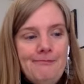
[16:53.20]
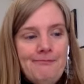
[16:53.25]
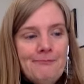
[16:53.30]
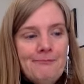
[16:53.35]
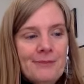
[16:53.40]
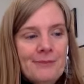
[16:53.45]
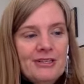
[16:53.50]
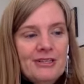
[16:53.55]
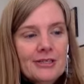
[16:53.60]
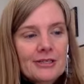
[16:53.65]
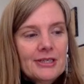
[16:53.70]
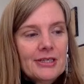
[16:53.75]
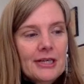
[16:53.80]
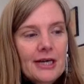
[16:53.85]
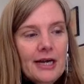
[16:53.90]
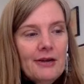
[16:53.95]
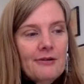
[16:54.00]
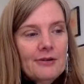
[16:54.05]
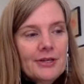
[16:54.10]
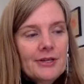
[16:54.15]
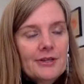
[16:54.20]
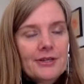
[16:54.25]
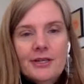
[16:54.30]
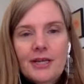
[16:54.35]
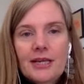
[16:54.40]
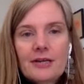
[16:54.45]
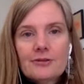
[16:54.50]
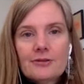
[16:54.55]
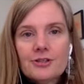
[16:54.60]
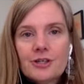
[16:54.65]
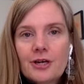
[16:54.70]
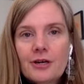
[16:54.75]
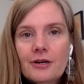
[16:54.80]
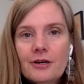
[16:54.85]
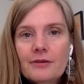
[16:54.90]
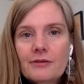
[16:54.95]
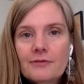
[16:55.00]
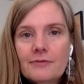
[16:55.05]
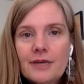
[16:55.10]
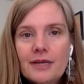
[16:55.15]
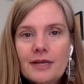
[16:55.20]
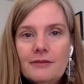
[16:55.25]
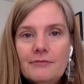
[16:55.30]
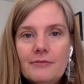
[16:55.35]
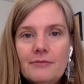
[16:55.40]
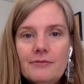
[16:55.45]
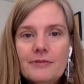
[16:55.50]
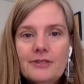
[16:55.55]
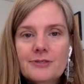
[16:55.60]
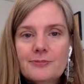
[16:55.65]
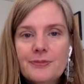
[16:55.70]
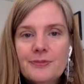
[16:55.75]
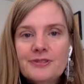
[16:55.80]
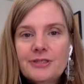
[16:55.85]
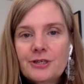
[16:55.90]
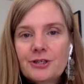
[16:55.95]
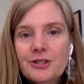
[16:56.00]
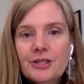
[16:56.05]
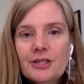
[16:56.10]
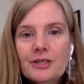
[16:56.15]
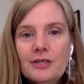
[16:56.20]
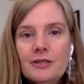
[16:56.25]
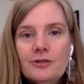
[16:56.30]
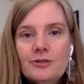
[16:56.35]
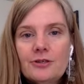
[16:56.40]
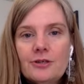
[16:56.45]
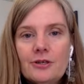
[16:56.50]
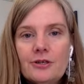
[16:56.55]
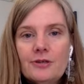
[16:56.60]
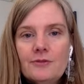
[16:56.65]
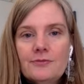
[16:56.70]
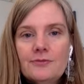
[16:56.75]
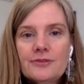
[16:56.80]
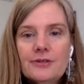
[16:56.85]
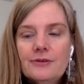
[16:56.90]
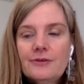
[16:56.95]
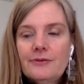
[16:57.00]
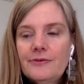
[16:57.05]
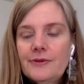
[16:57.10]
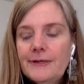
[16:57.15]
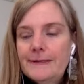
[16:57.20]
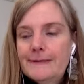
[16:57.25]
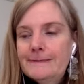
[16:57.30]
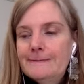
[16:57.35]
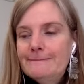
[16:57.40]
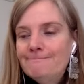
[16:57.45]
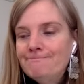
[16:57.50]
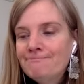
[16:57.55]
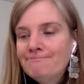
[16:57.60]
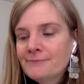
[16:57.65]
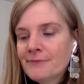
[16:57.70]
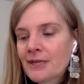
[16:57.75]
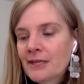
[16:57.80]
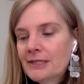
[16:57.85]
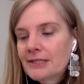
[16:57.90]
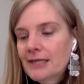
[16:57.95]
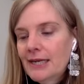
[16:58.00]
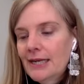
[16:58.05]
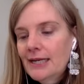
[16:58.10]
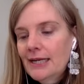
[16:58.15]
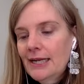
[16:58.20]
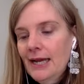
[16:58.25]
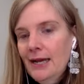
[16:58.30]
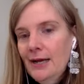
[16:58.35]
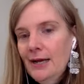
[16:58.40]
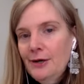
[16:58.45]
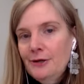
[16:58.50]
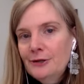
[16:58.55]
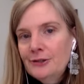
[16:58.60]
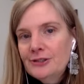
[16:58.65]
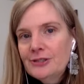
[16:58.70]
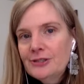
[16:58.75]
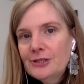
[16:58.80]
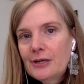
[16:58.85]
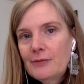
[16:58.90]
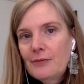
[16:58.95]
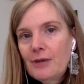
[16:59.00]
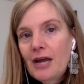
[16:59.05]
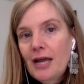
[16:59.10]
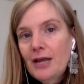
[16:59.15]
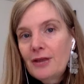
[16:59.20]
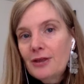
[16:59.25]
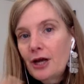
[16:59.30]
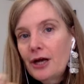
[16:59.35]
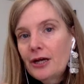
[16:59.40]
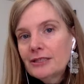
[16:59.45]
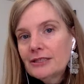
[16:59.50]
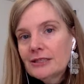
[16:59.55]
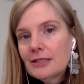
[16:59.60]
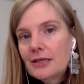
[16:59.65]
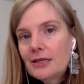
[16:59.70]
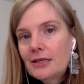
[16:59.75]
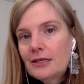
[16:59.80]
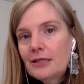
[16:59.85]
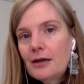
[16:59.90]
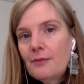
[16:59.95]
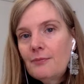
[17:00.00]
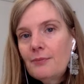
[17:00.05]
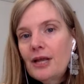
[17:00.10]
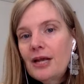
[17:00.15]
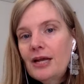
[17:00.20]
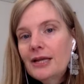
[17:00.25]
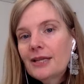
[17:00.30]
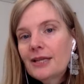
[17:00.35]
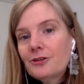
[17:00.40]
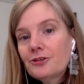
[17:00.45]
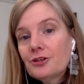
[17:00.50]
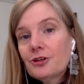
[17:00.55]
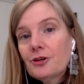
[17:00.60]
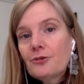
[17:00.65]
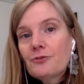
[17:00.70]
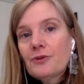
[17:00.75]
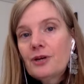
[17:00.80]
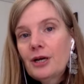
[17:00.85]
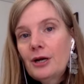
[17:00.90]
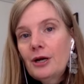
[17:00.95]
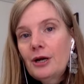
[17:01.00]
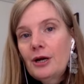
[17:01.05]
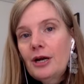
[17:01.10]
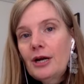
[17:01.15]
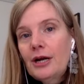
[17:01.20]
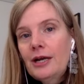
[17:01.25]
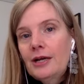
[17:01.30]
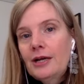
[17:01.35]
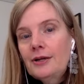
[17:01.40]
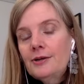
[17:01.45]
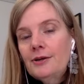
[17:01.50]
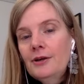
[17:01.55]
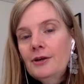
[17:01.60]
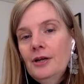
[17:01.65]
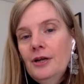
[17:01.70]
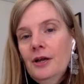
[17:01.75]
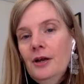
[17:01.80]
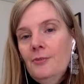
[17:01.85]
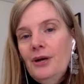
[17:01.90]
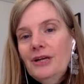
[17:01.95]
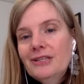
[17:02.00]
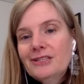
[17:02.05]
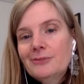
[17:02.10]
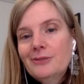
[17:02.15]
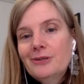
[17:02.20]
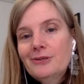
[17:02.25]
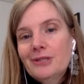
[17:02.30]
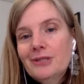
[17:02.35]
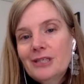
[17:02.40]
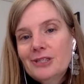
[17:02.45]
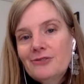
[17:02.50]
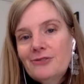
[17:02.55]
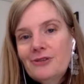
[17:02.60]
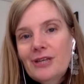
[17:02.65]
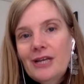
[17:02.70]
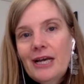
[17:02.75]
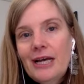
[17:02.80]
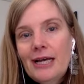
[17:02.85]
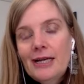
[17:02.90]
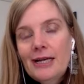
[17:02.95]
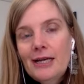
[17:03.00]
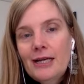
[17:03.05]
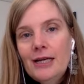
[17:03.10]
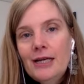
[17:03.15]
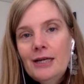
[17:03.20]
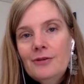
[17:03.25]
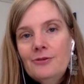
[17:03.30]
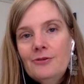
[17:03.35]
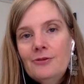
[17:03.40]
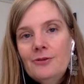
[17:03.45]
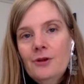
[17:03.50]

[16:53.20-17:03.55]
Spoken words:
basically Chiron in the natal chart, right? Its position in terms of sign and house, my thoughts on applying that to career and possibilities for that. And